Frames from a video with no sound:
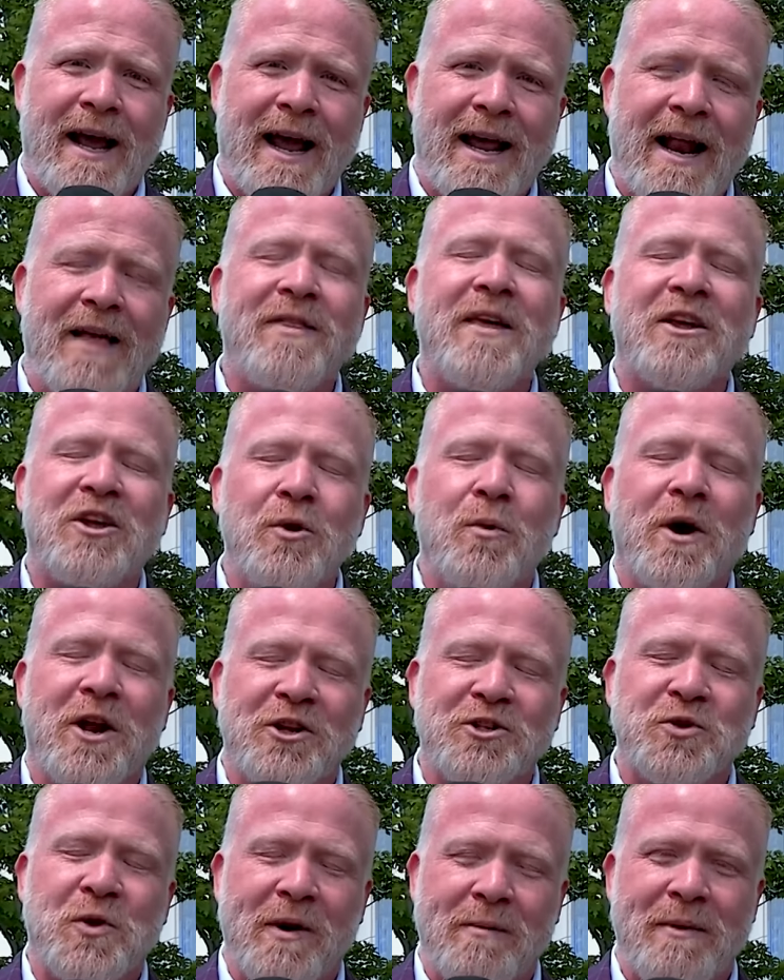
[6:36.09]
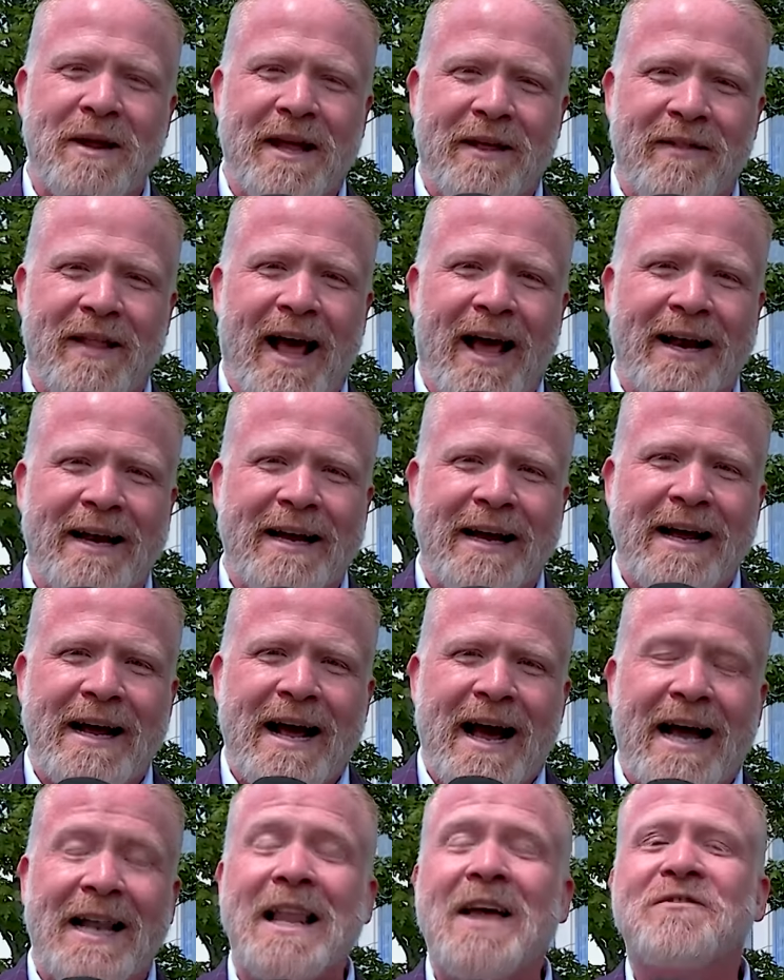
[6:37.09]
And I think you want to join me in that.
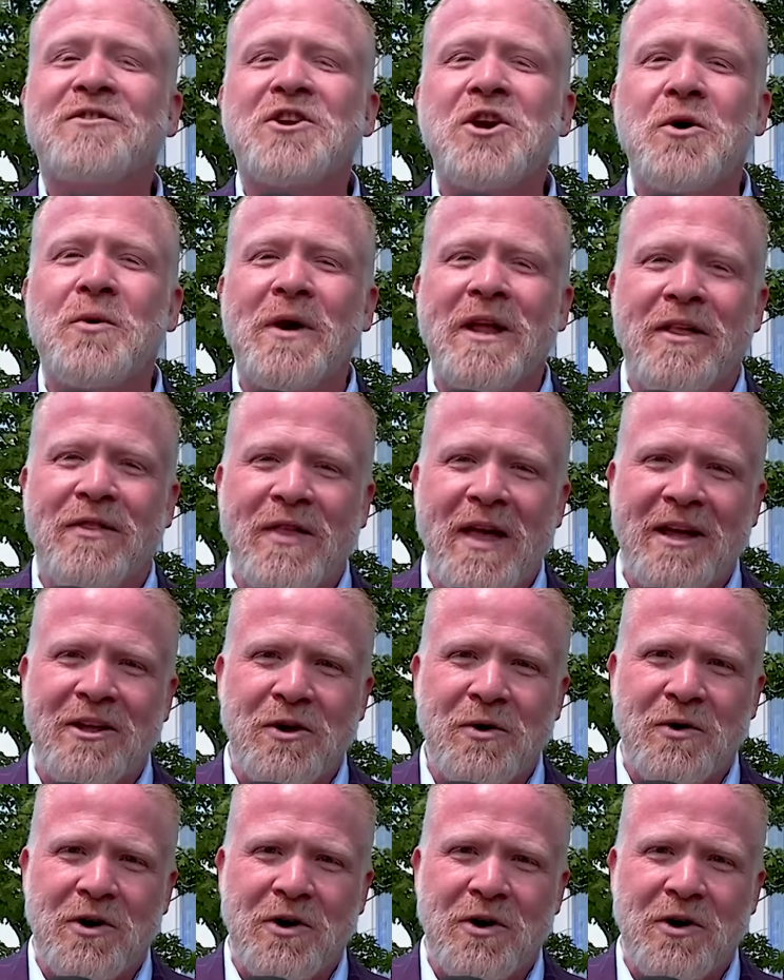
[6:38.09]
I'd love to know what you think.